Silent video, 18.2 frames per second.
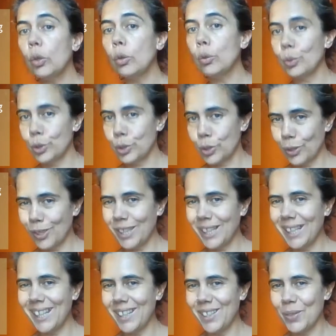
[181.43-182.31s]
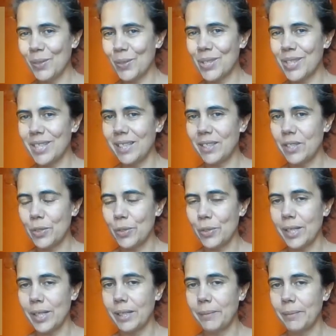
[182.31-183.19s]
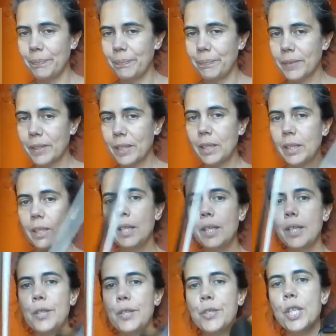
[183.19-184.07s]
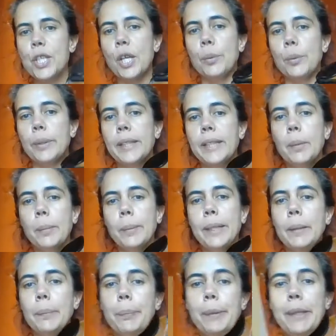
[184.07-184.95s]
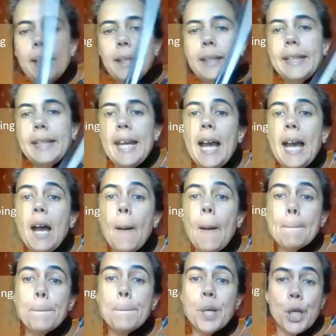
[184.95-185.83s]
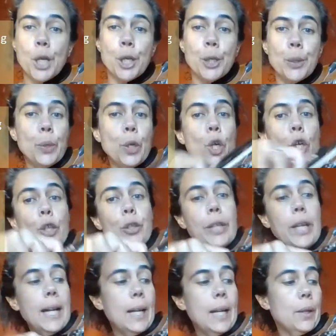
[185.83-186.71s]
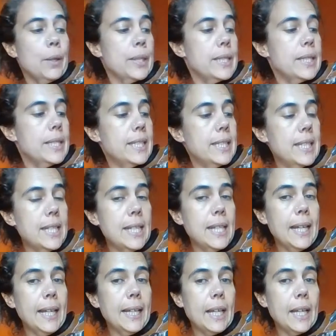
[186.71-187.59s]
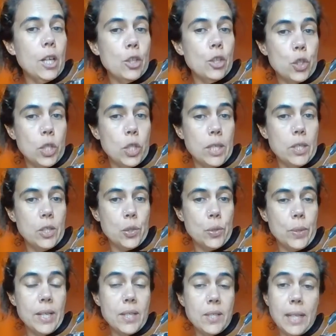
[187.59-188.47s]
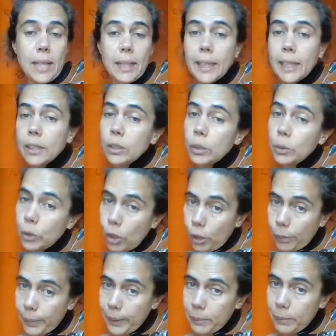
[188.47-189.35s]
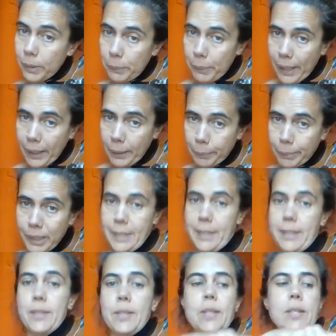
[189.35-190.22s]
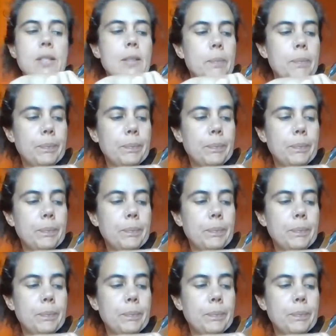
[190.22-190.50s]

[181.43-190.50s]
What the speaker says: also going to hit your C string. So, can we get our bow on our D and our G strings? And can you copy me back, please?